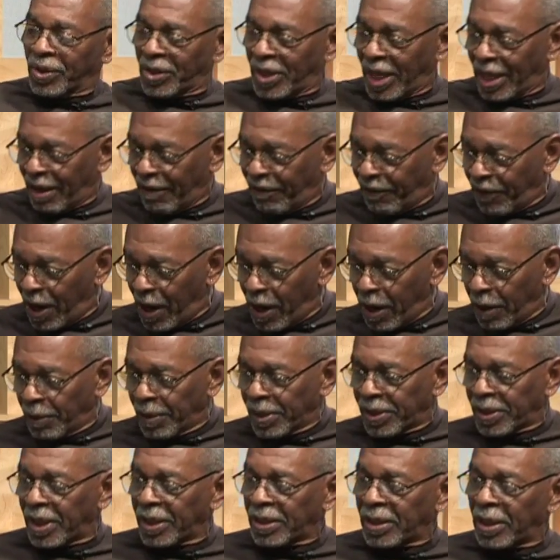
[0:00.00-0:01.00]
Che Guevara
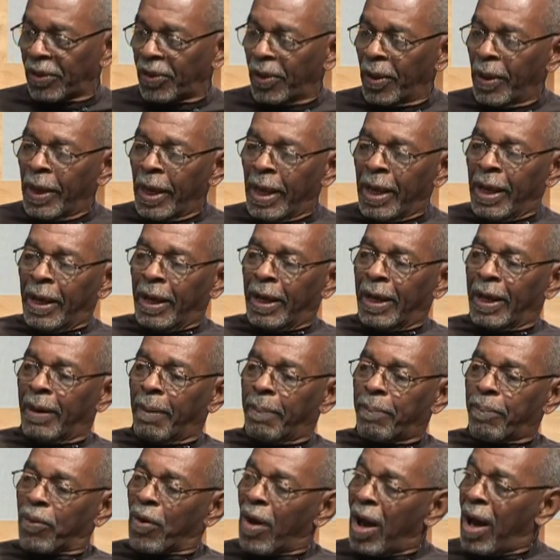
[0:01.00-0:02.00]
was such a
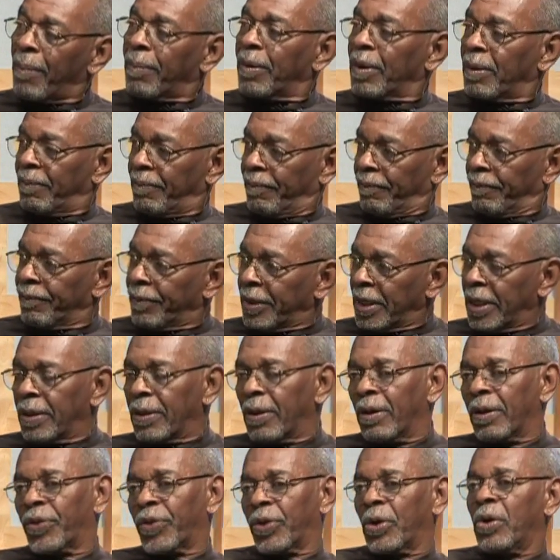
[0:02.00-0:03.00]
problem,
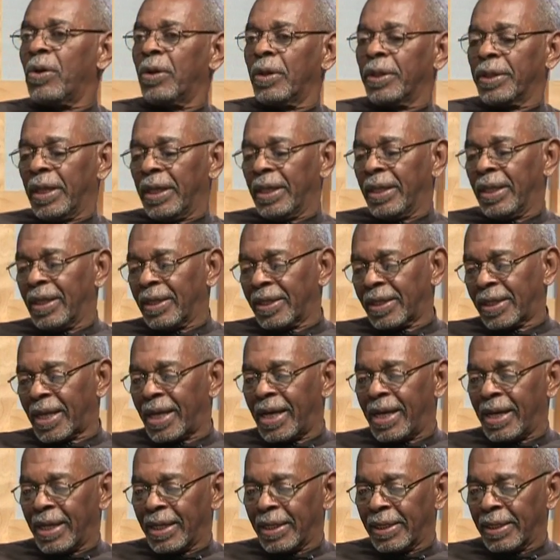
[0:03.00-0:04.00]
thorn in their
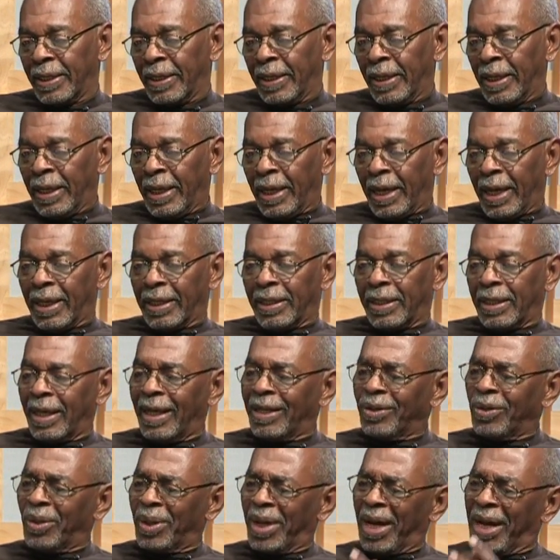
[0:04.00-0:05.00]
sides. And
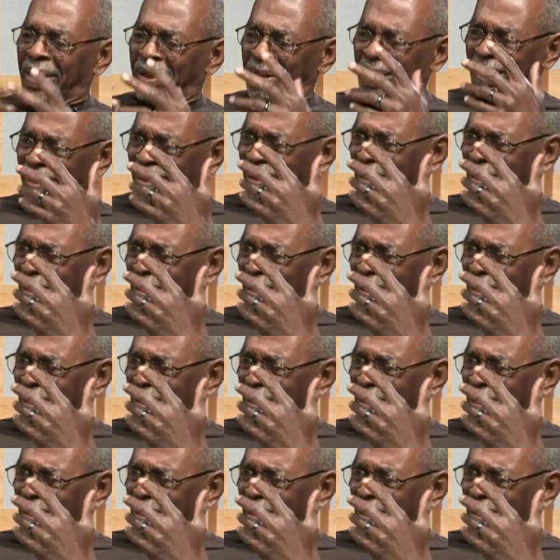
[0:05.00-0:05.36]
then you got